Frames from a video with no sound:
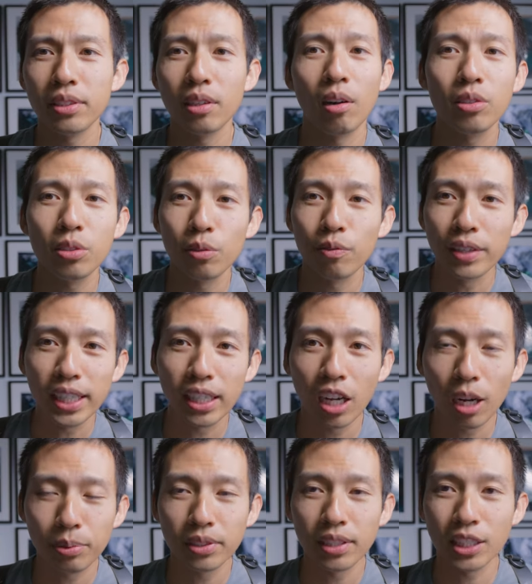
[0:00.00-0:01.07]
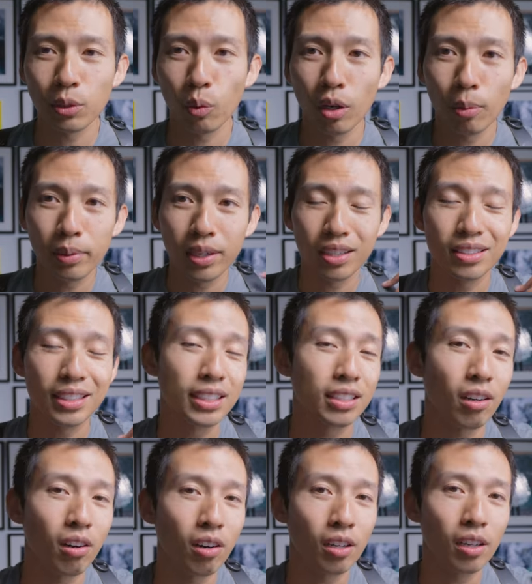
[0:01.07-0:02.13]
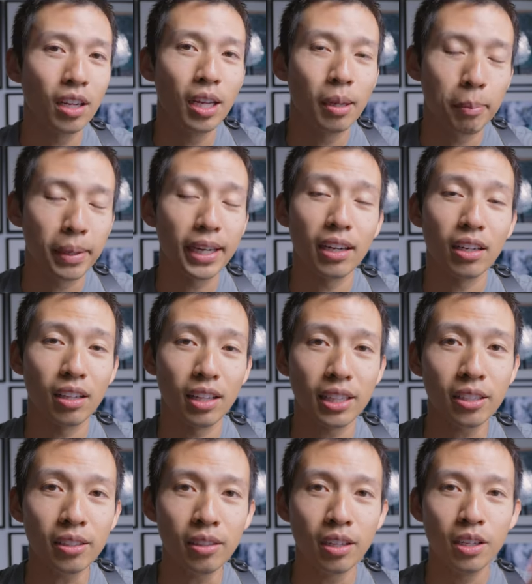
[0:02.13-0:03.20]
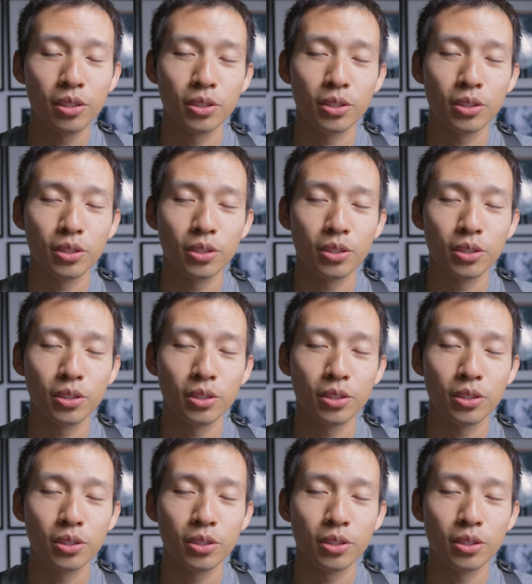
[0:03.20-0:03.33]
There are also vegan options as well because these are made out of leather.